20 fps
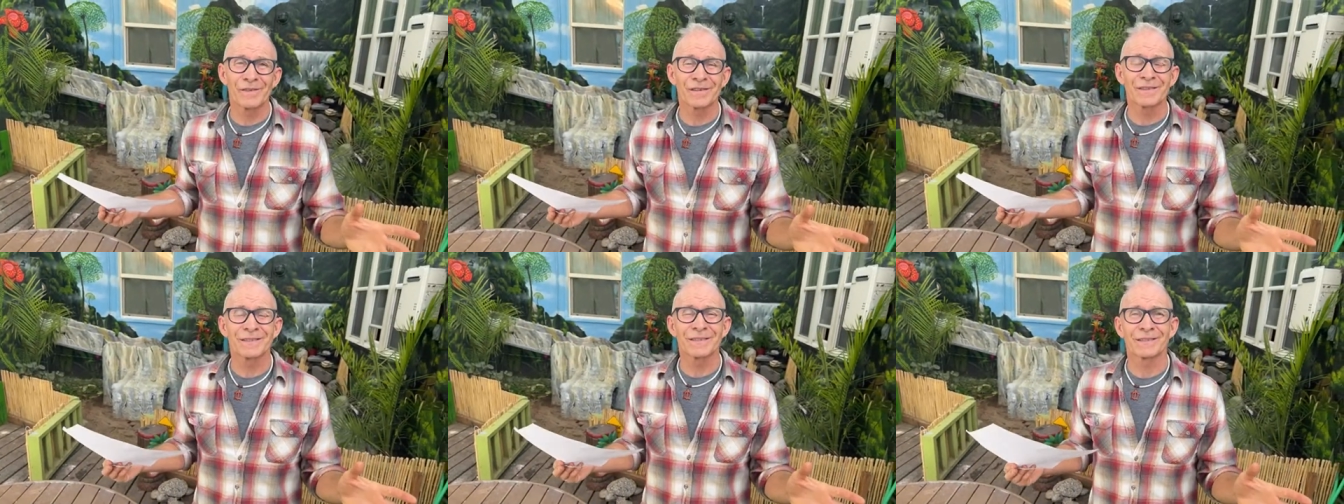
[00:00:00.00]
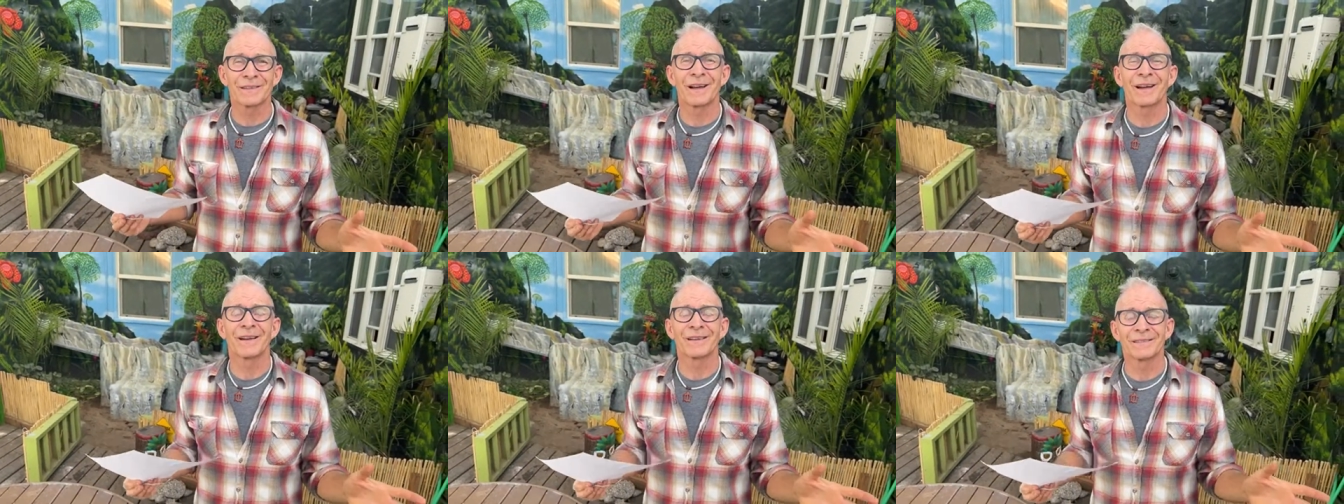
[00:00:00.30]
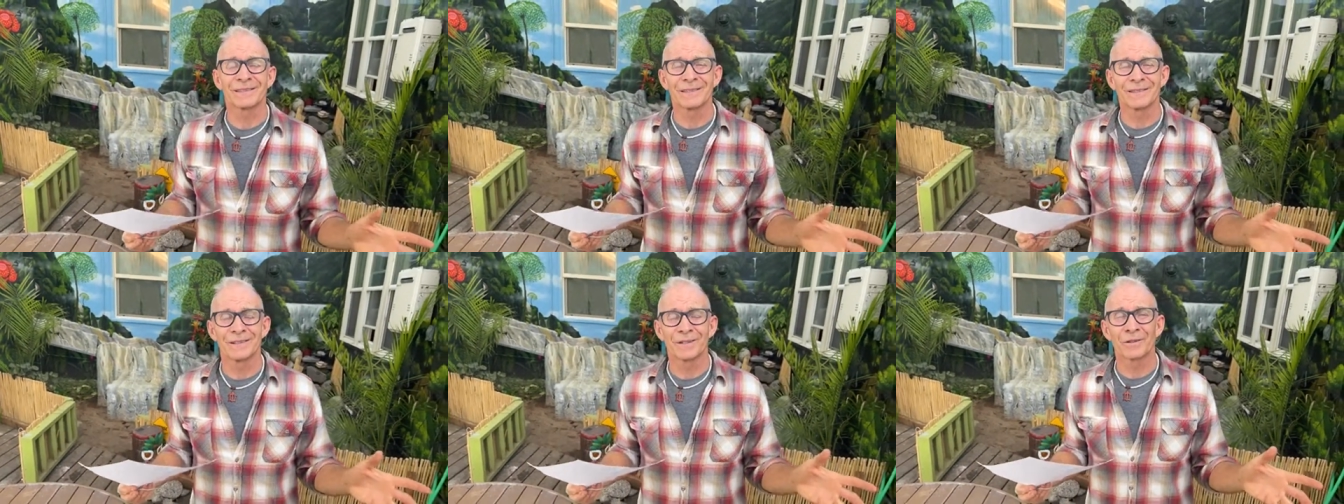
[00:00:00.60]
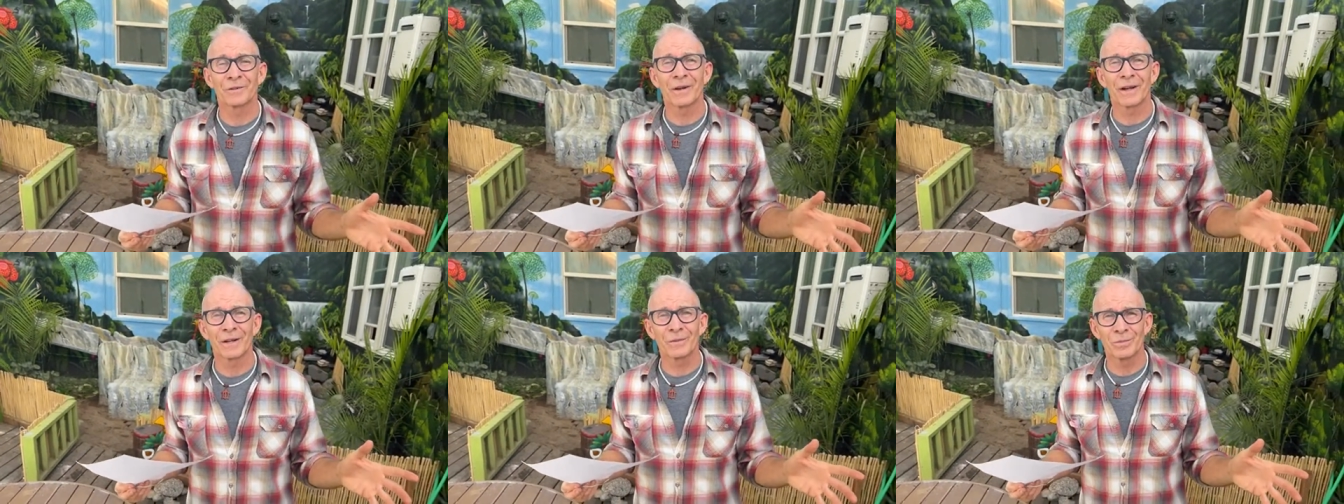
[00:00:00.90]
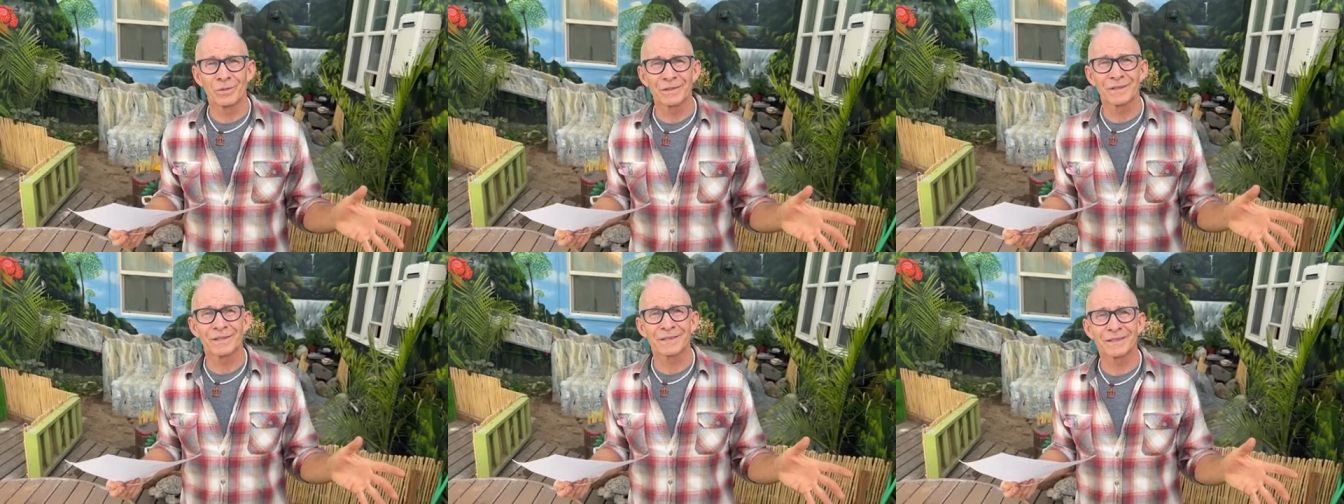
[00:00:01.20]
us an
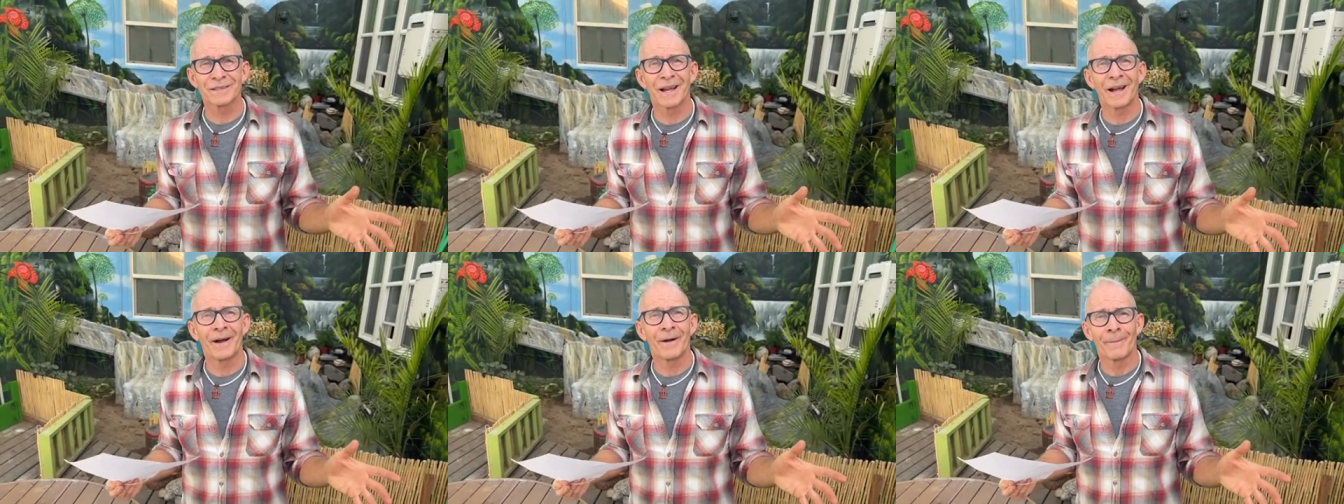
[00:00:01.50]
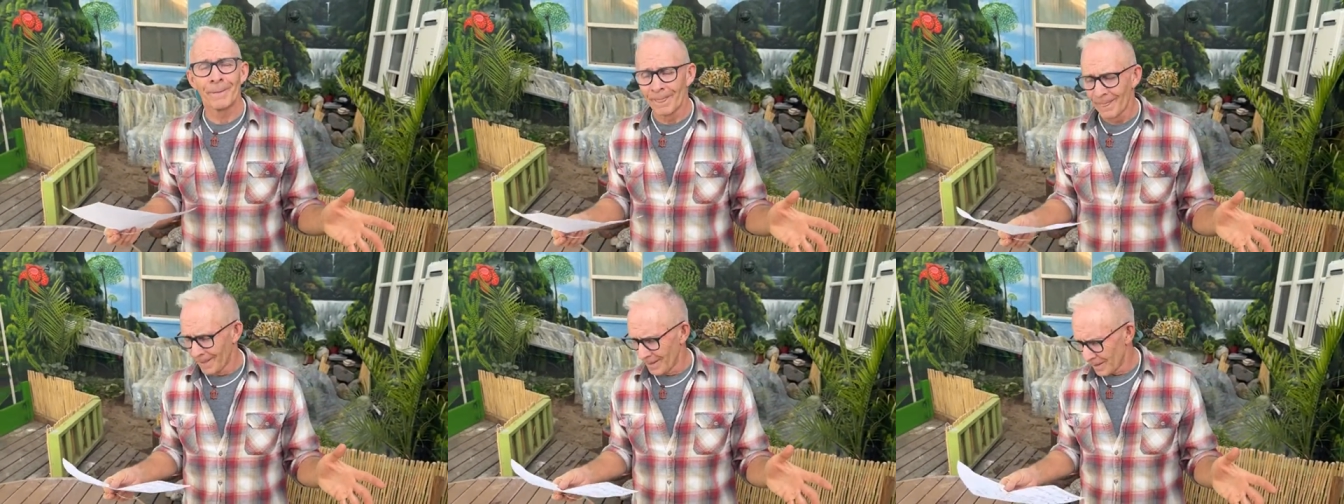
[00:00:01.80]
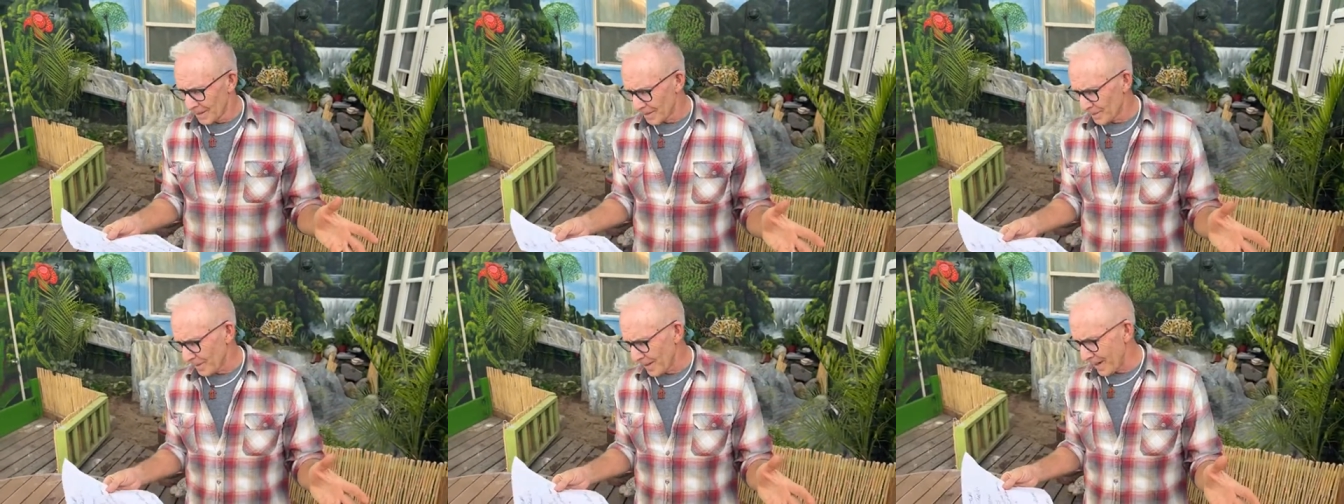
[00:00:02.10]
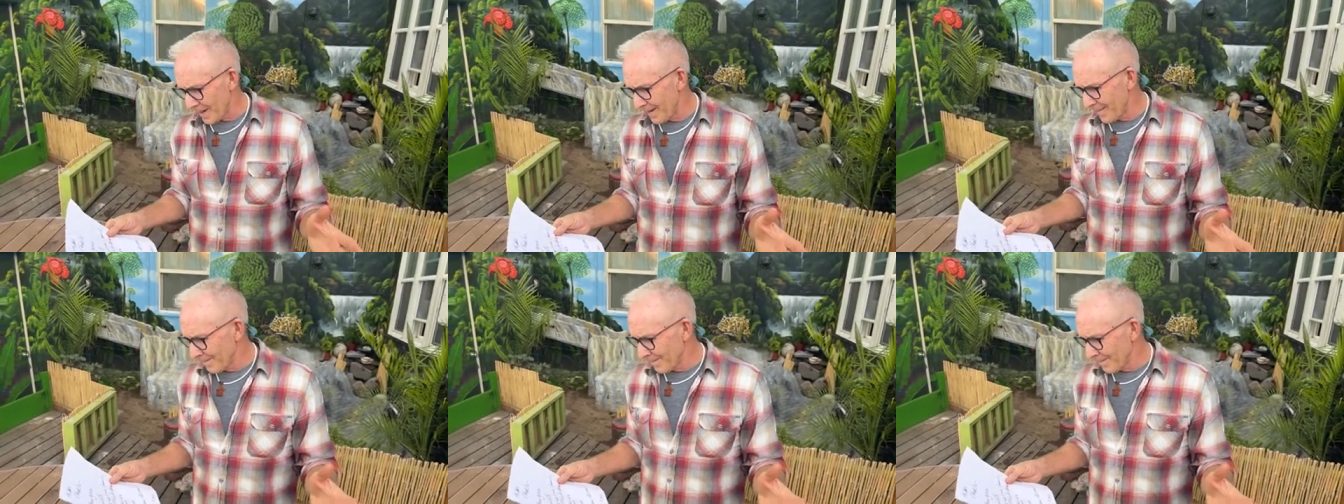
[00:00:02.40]
incredible discount. All right.